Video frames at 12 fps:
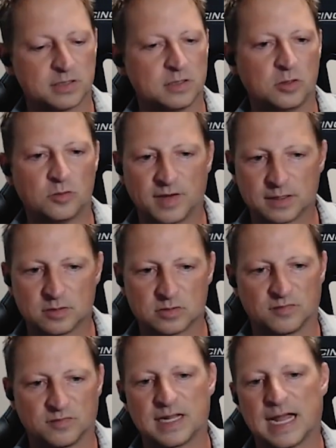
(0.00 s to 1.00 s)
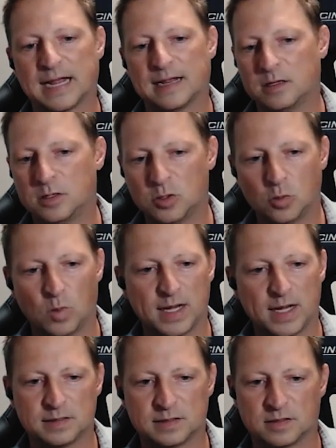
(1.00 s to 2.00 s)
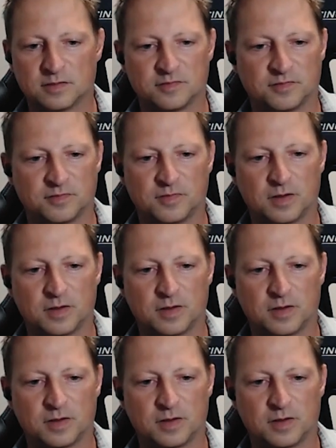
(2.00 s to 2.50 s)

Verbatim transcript: new vectors of attack, new ways of,